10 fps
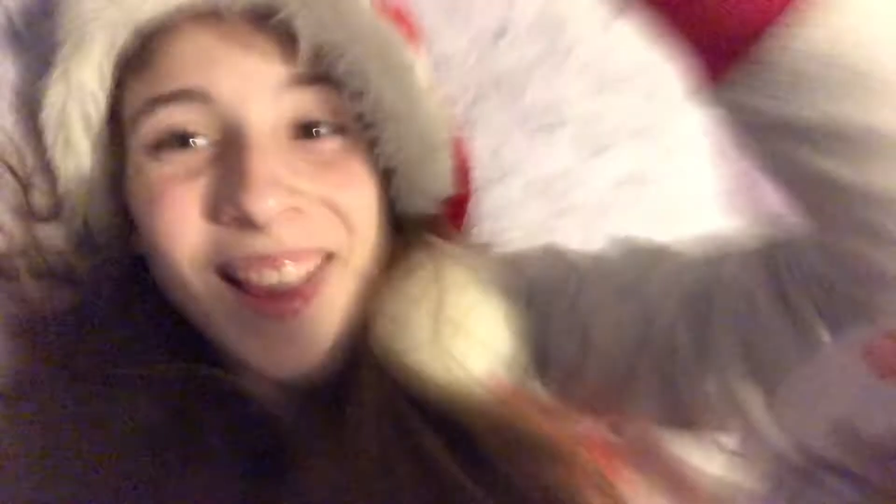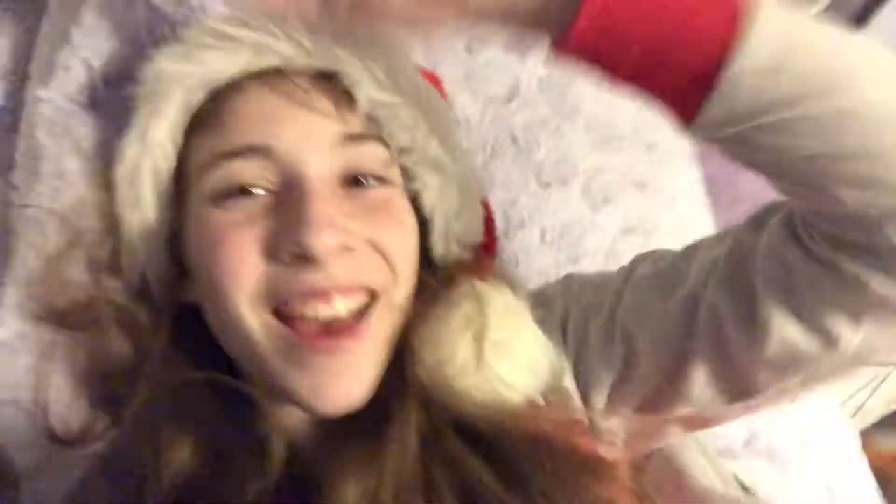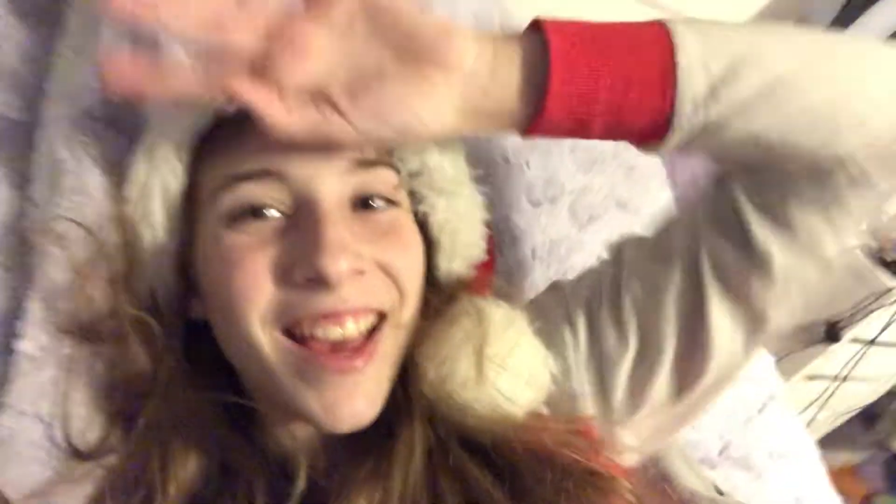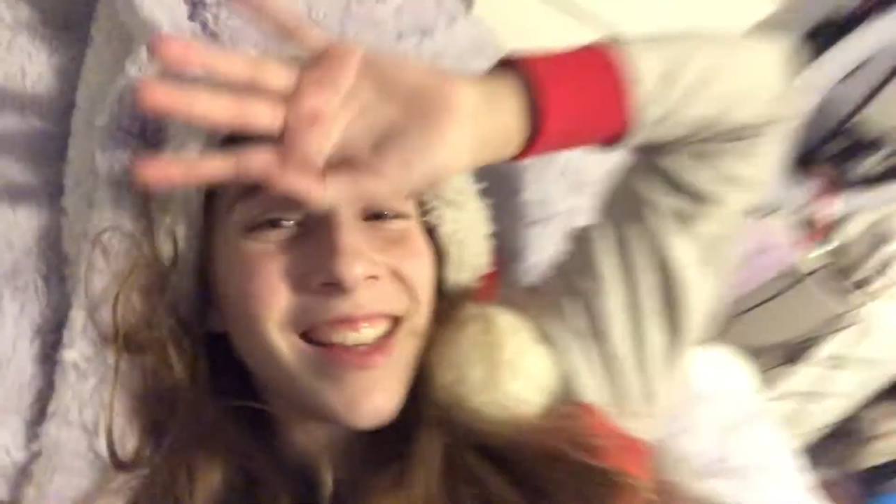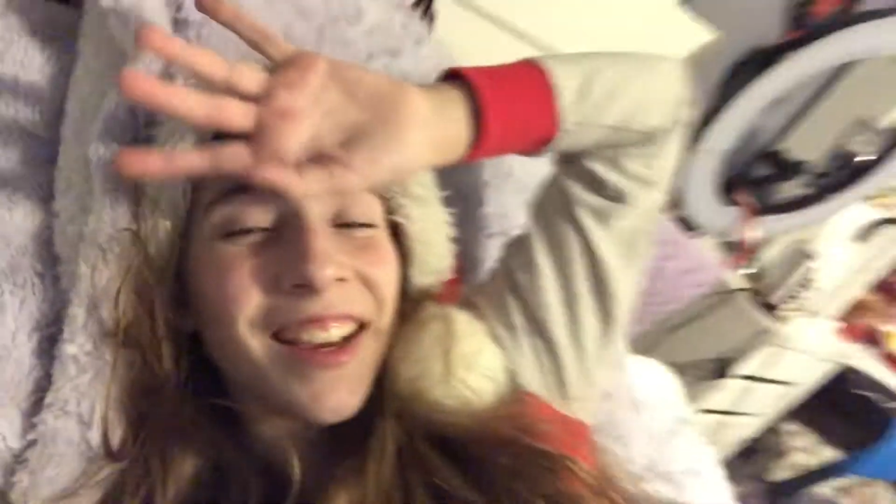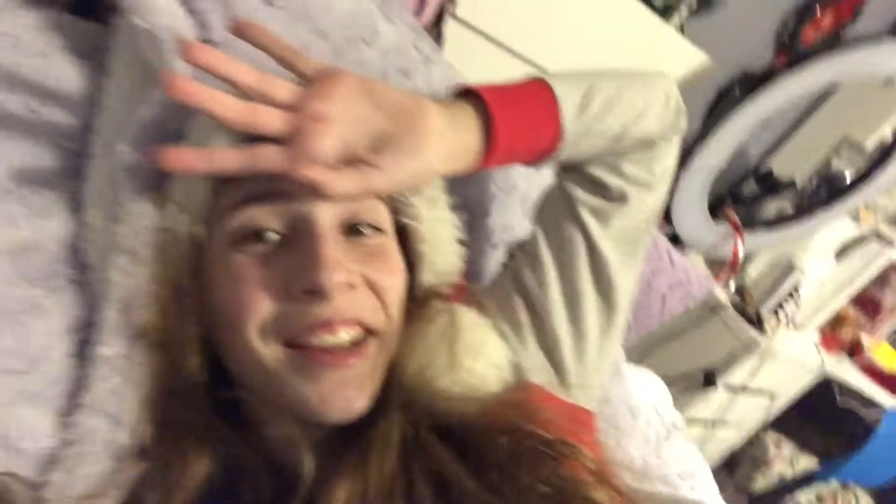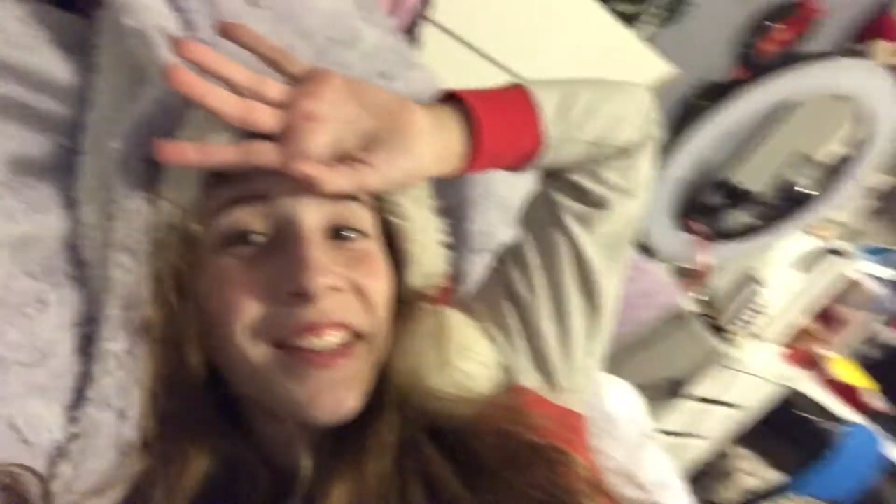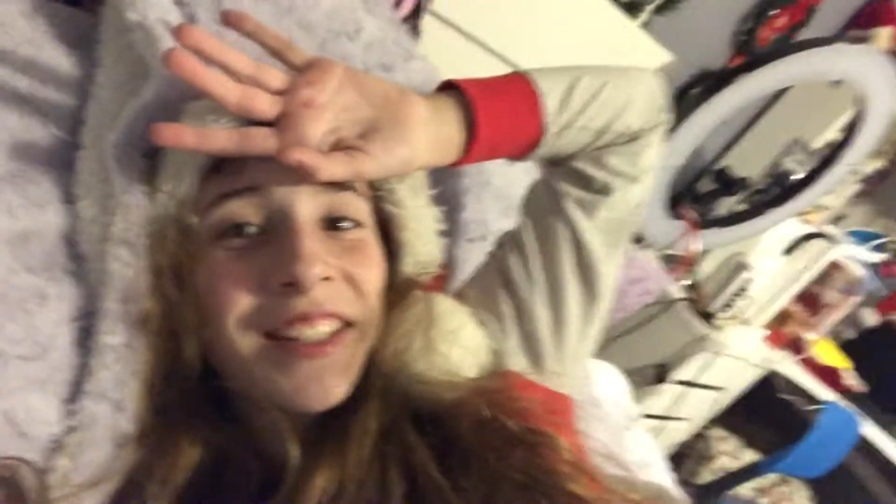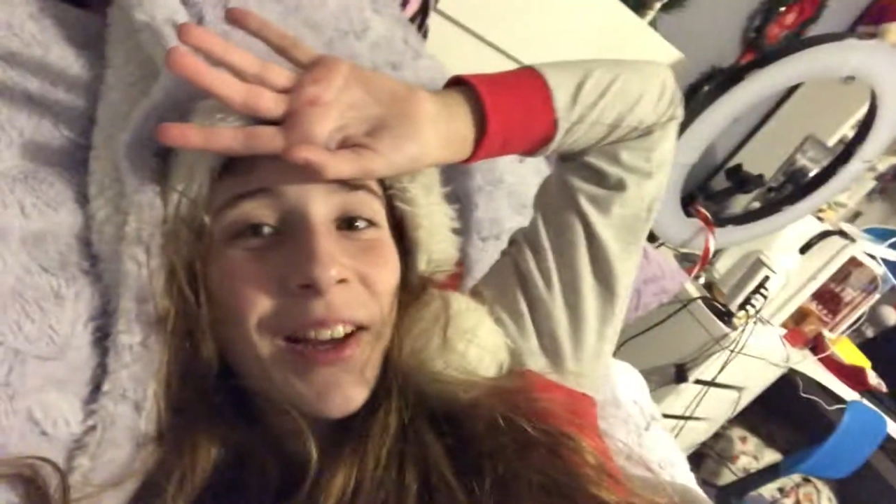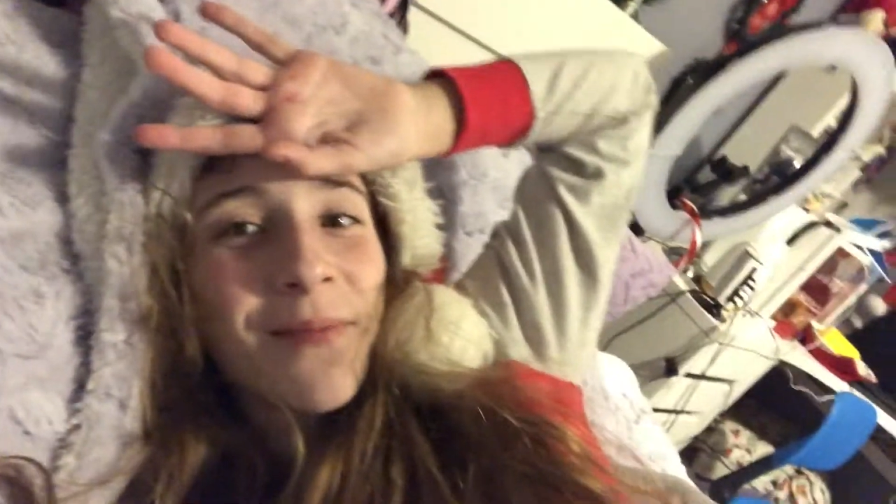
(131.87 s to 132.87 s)
Hey
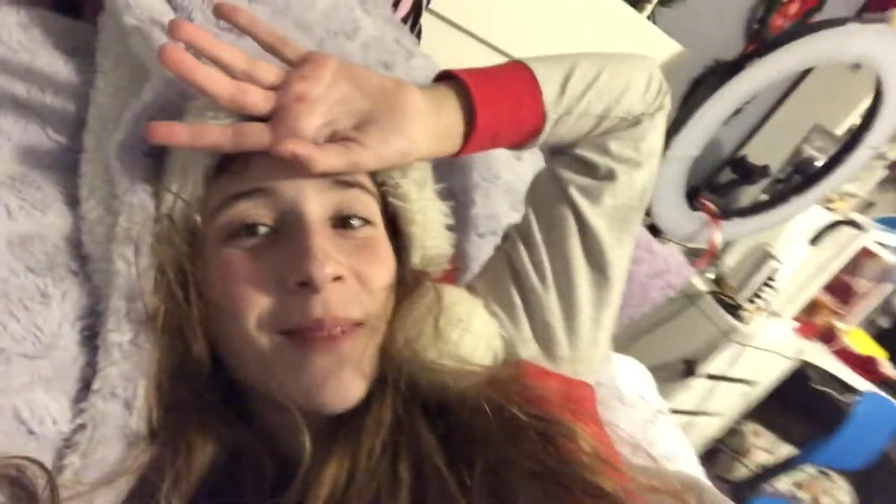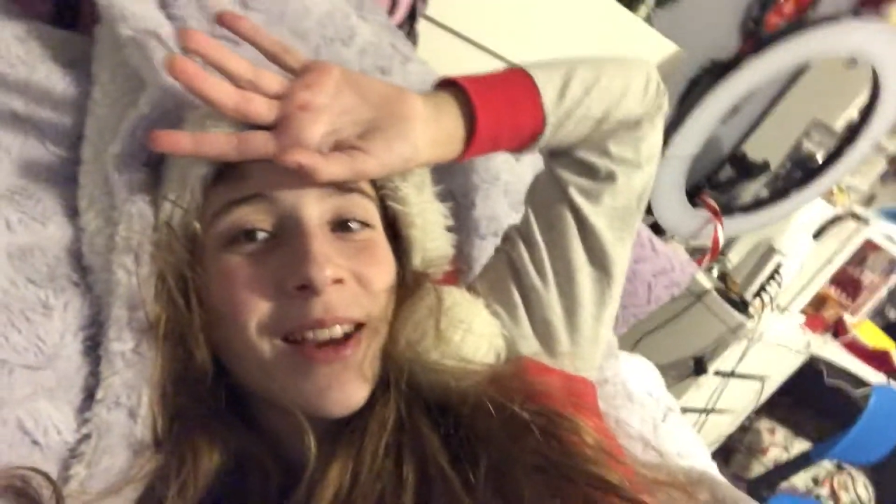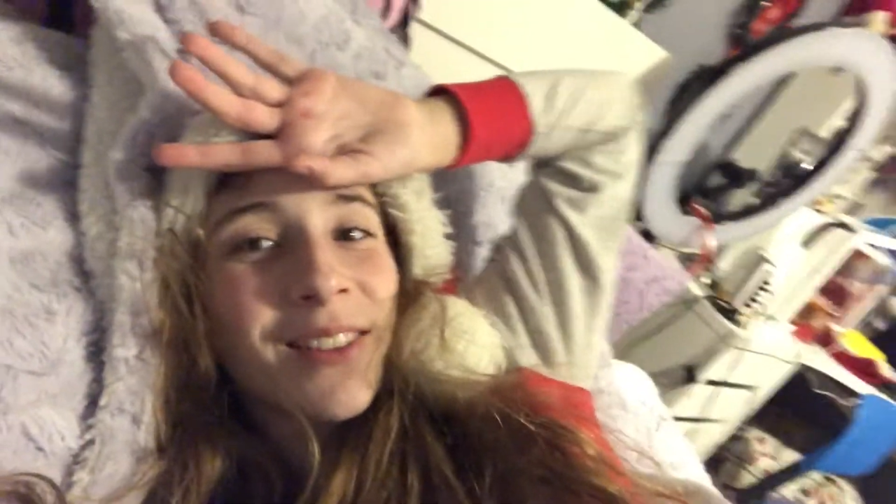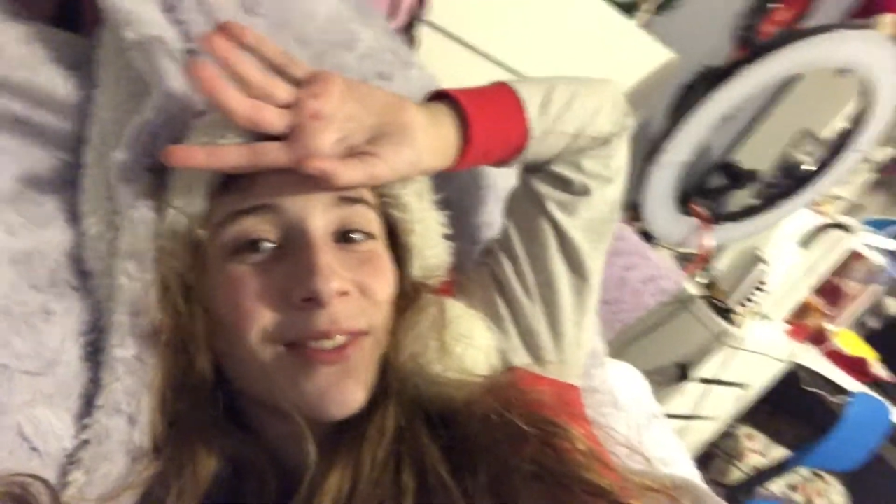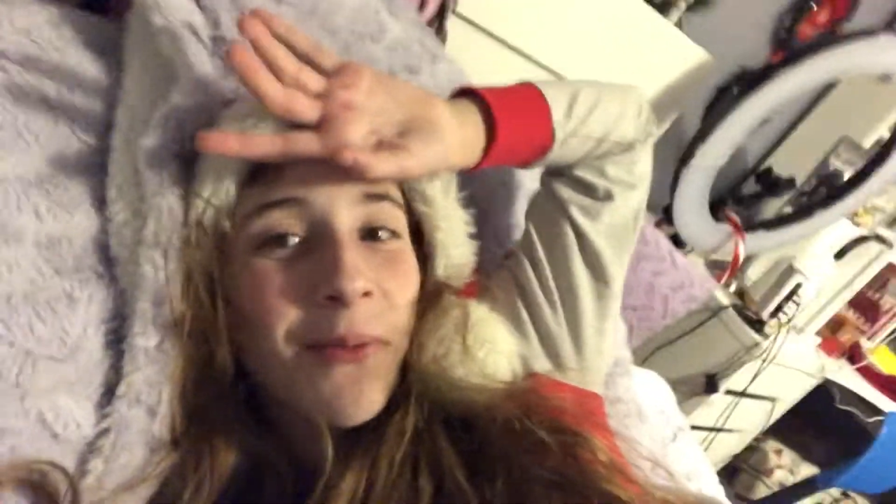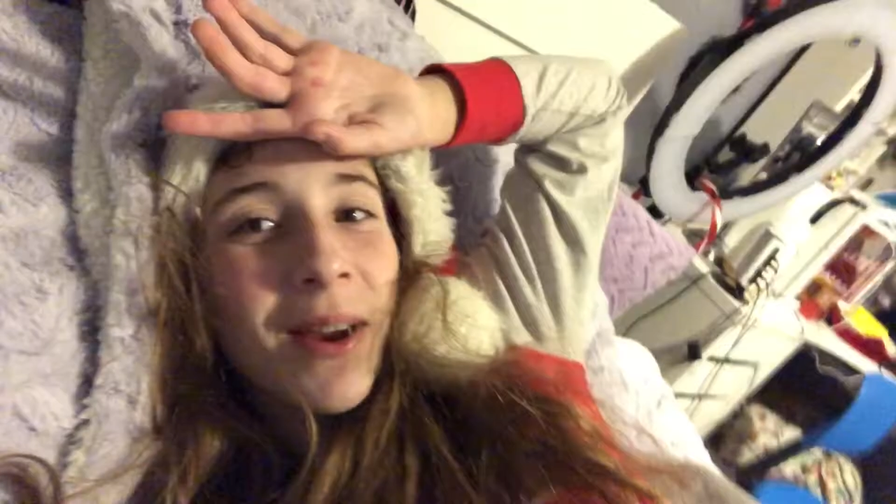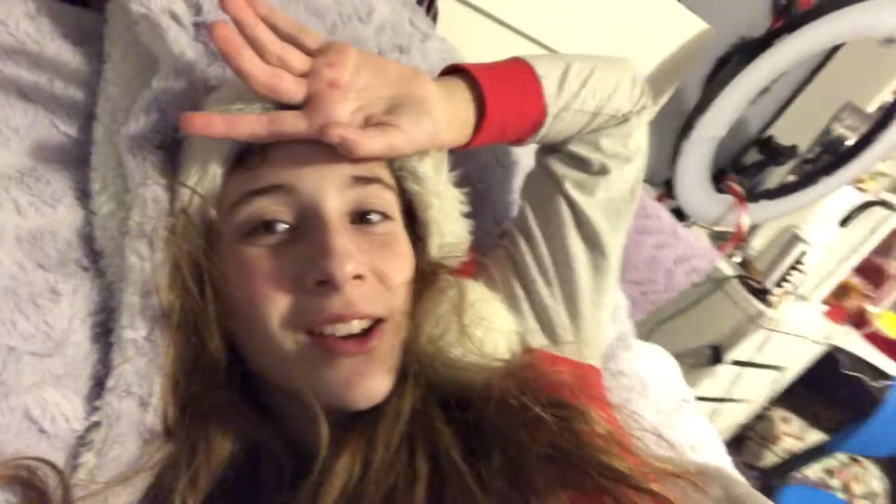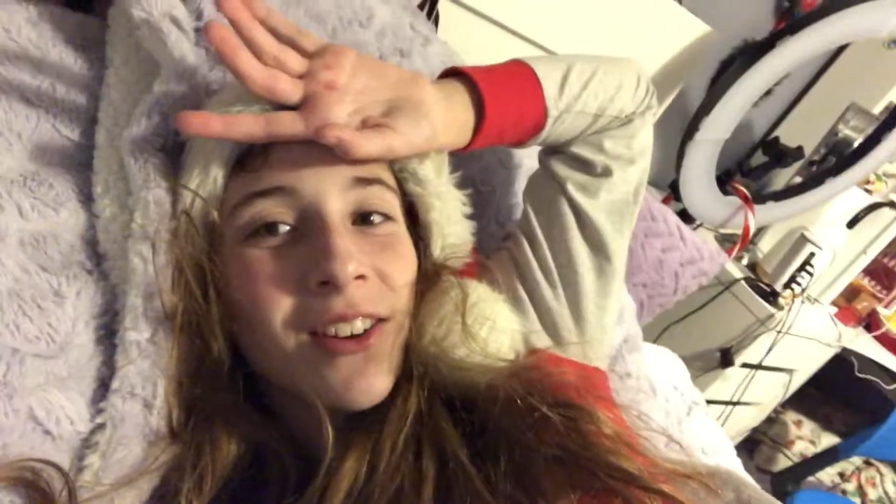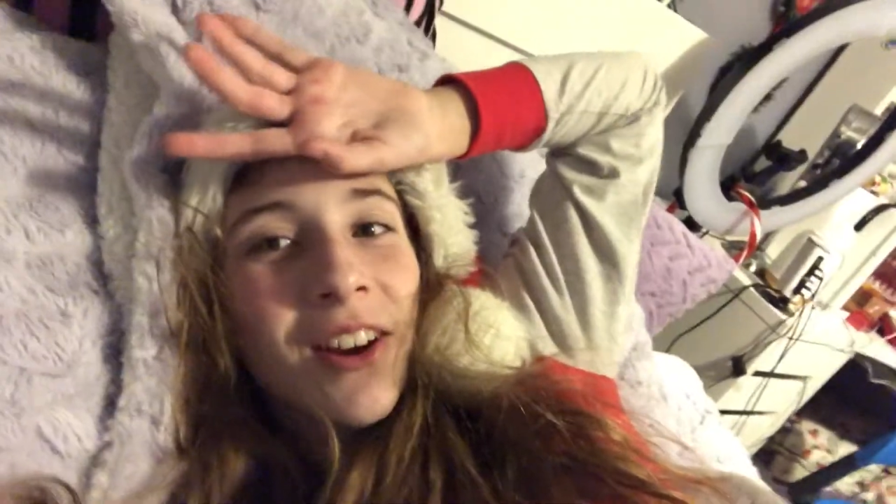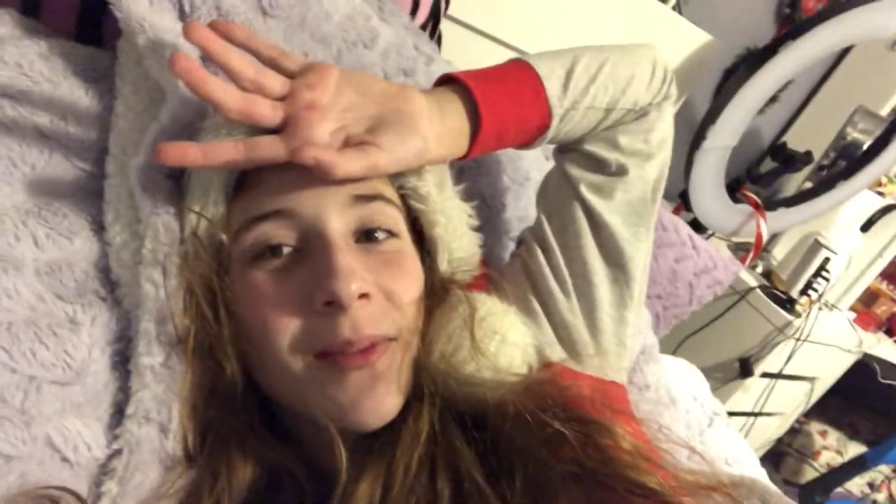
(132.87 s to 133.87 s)
guys, I'm back from my
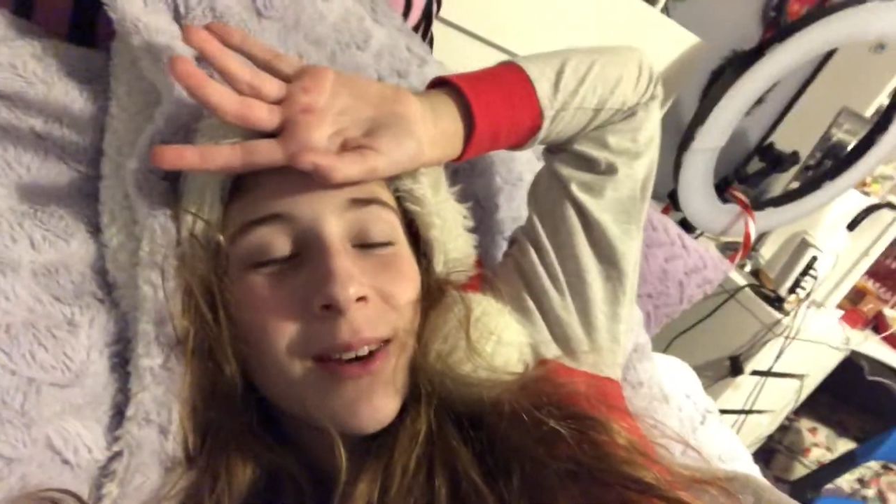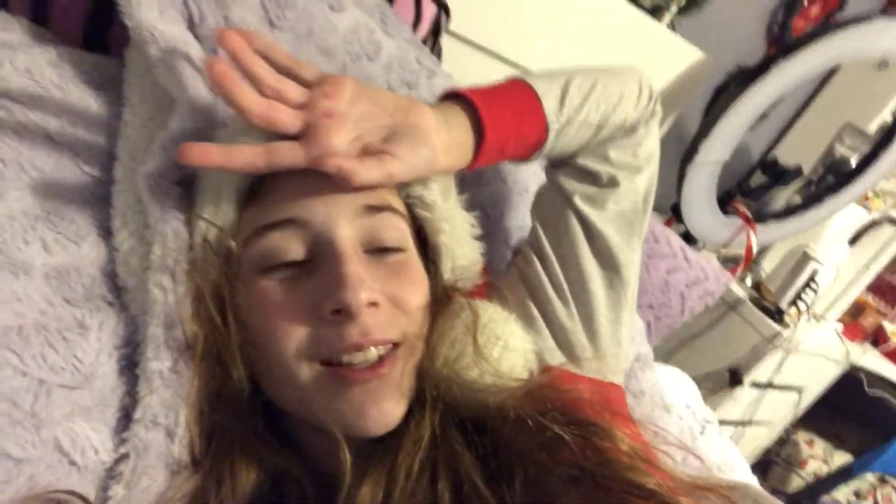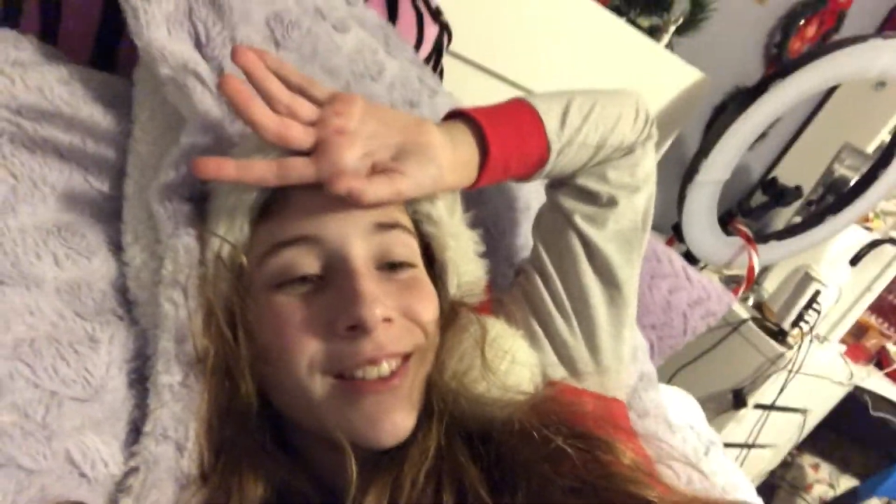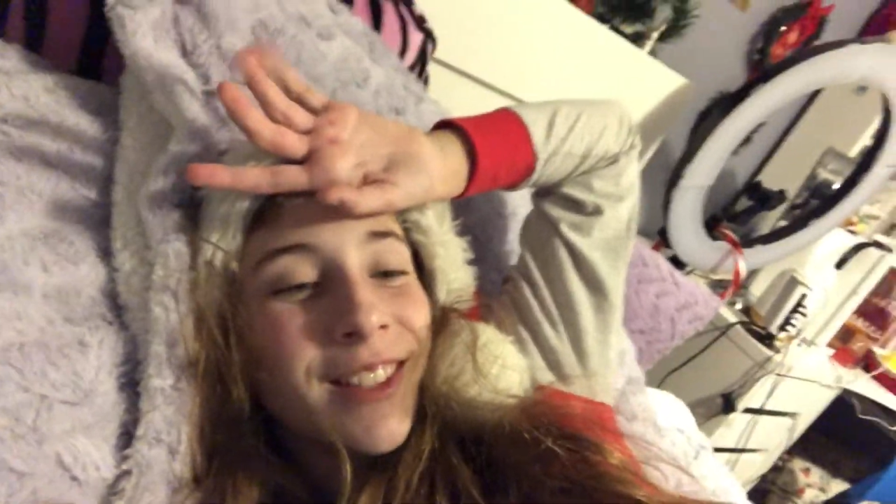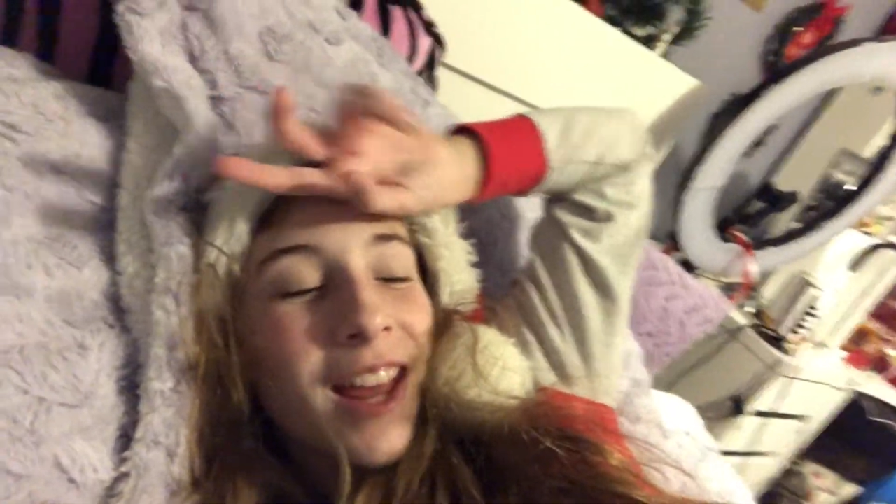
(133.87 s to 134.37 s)
grandma's